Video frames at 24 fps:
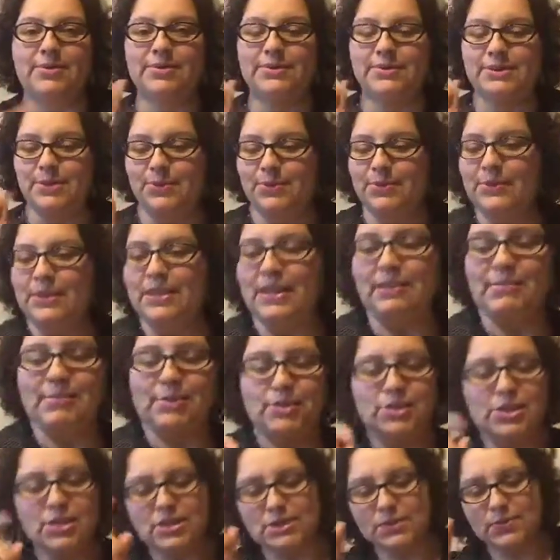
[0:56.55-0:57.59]
So give me
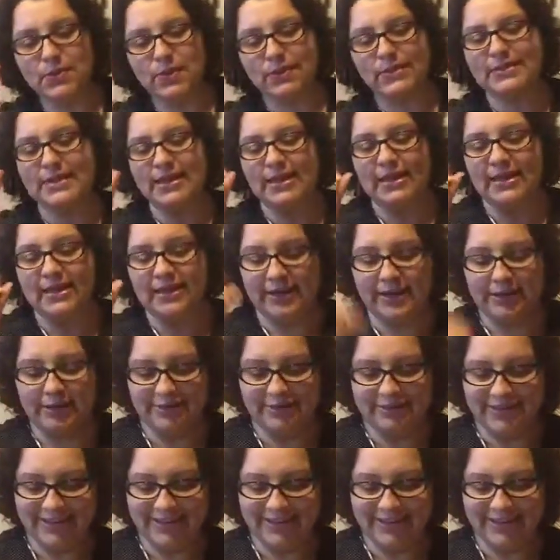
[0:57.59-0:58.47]
just 1 second here.